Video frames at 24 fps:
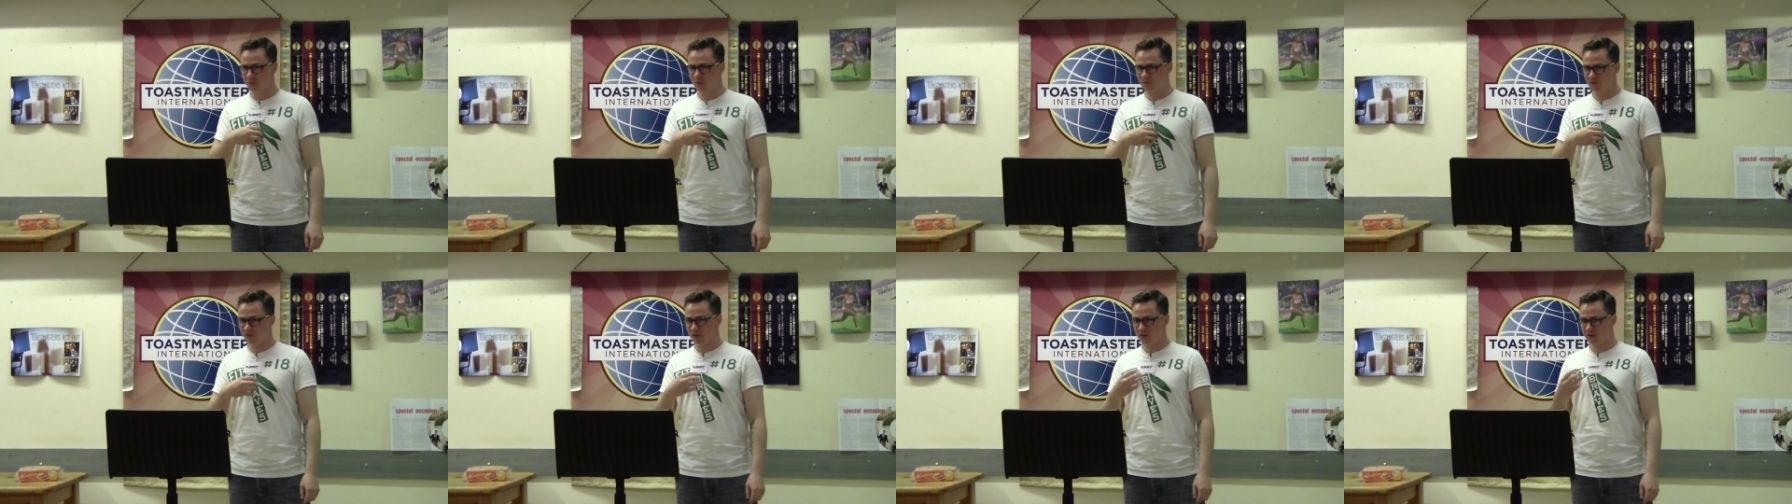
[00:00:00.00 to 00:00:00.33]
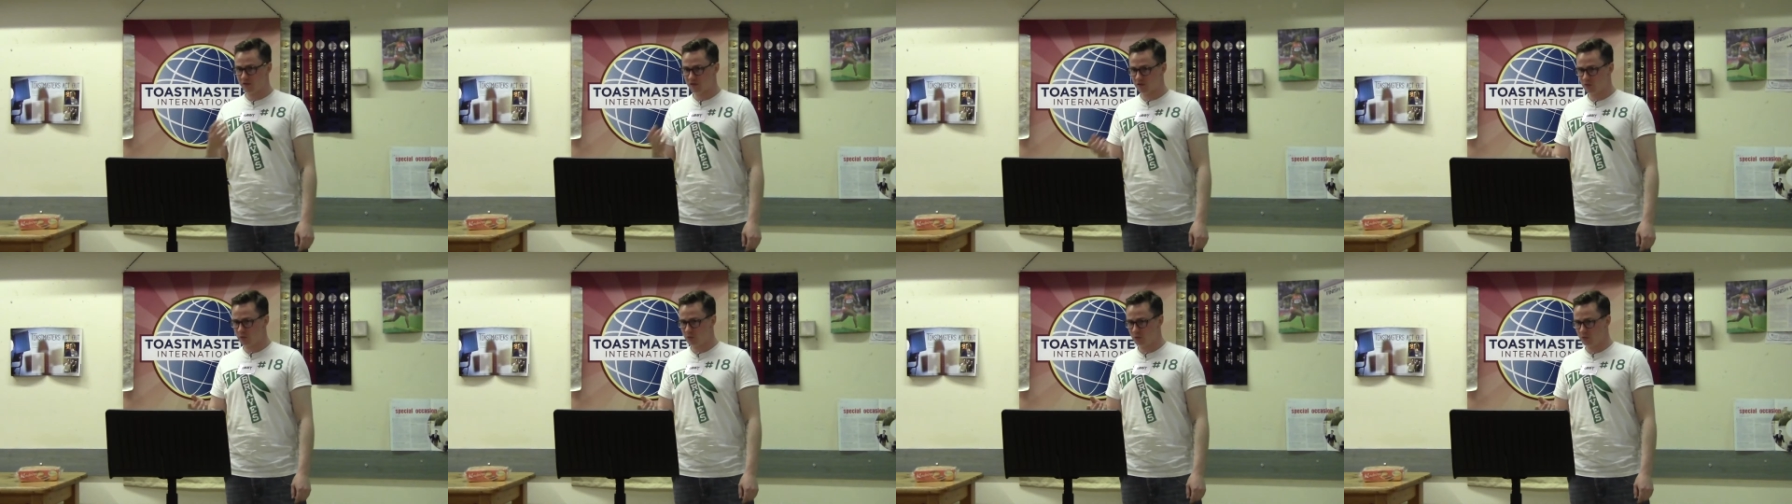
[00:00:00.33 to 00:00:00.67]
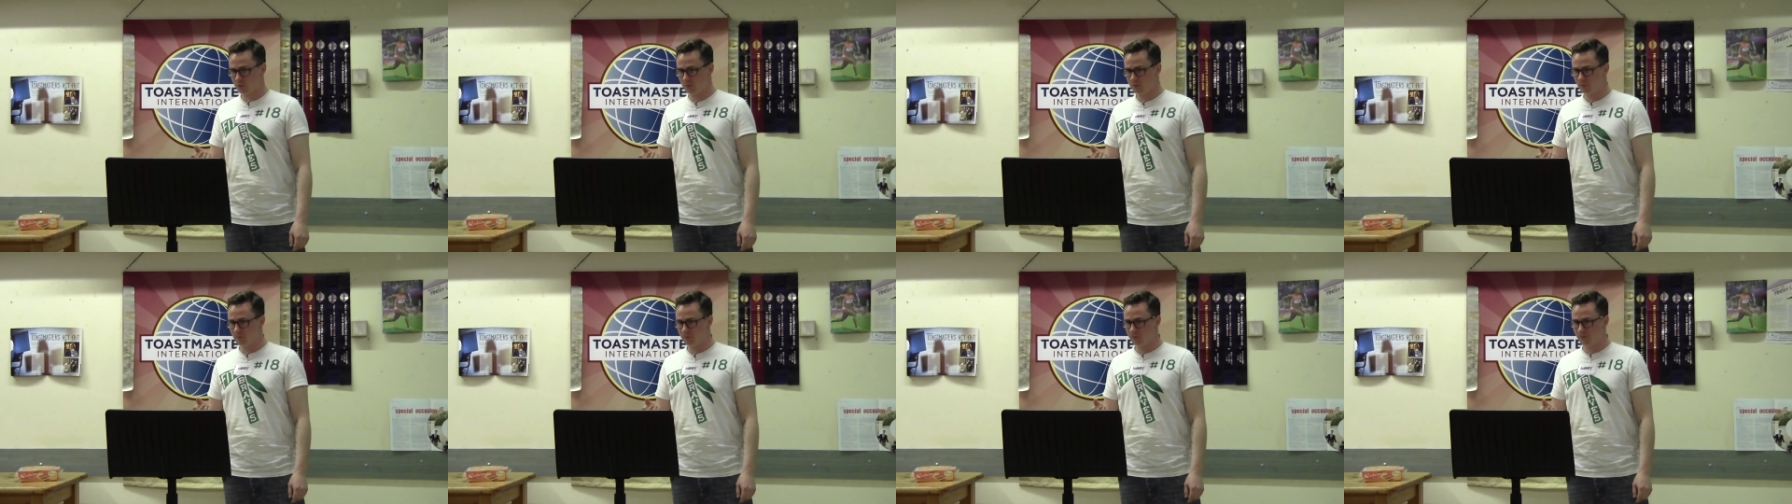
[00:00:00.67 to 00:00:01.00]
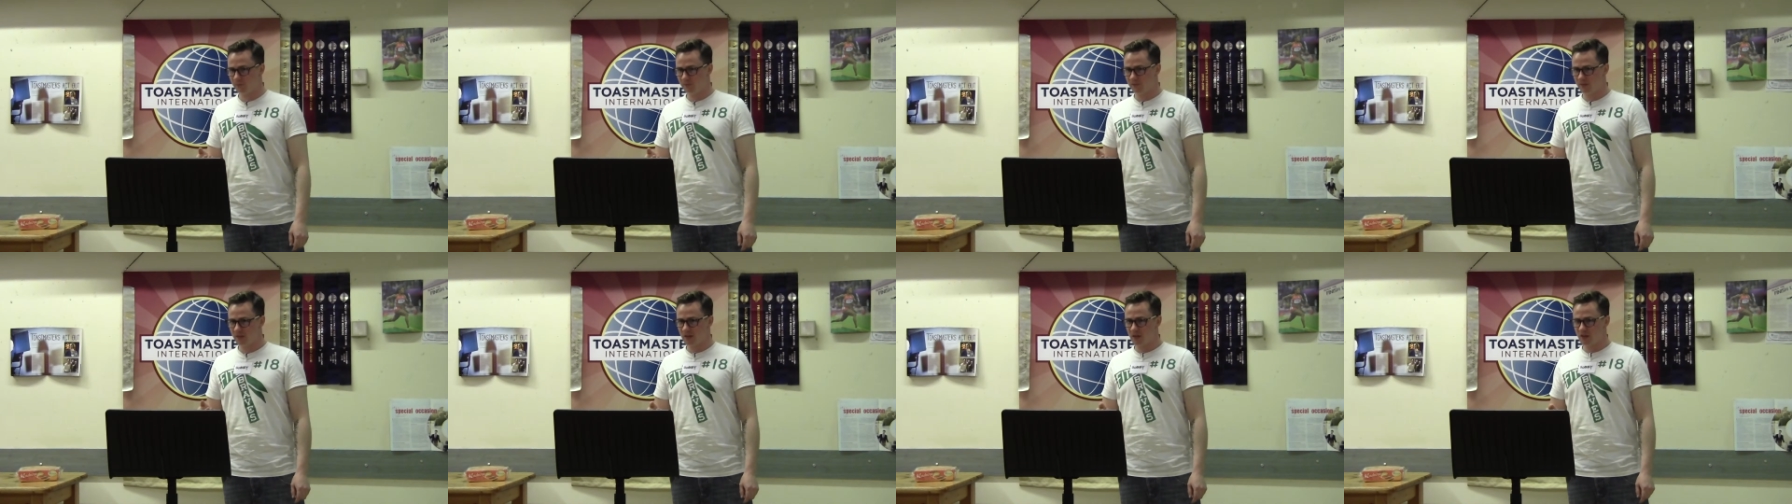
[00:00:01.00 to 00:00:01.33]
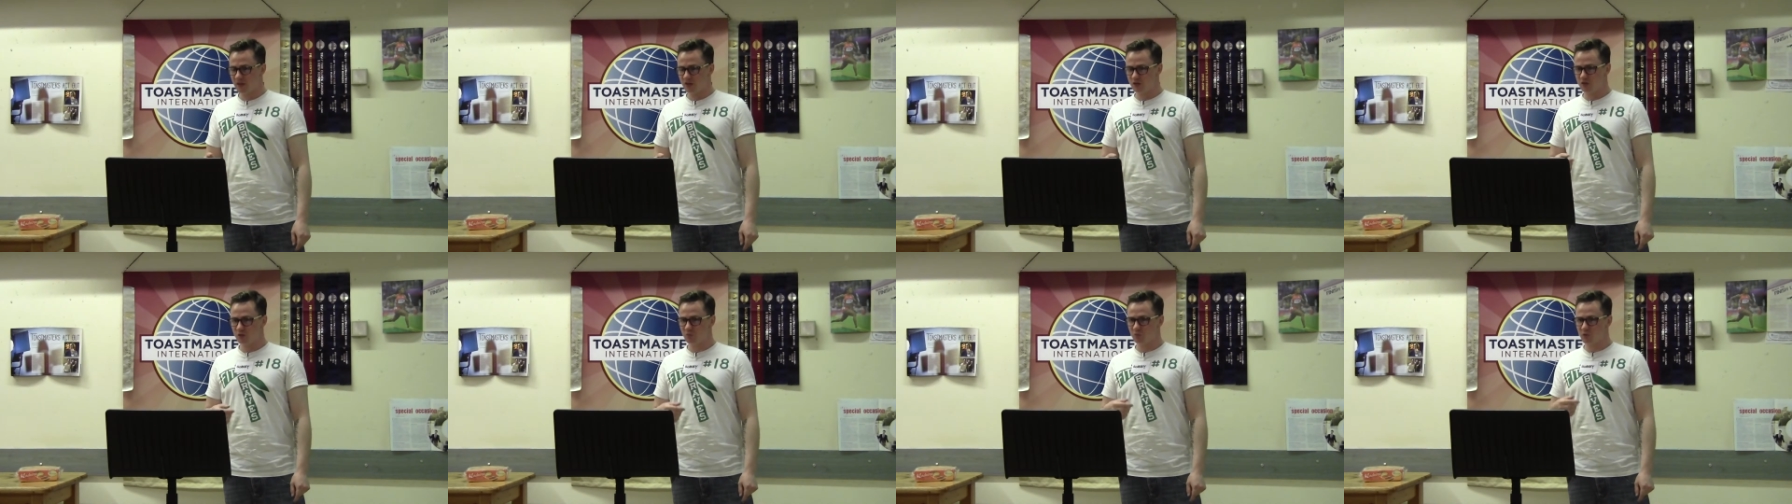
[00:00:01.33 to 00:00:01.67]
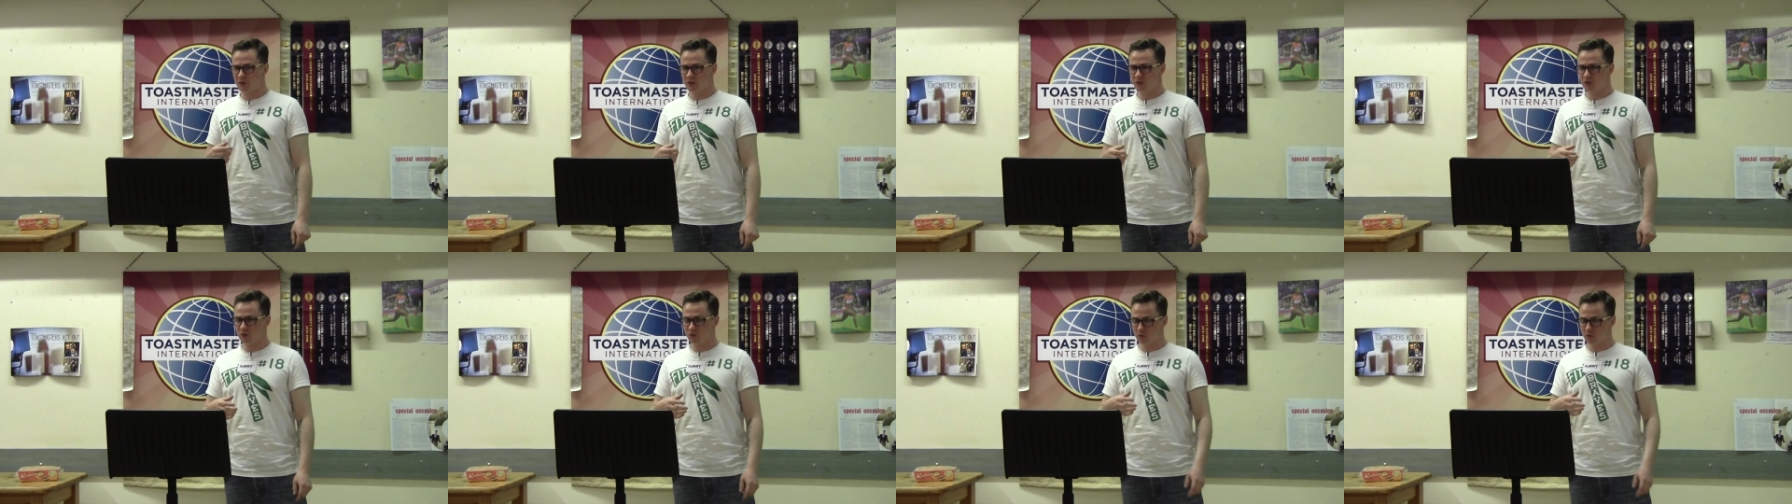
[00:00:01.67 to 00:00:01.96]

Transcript: within us all. So when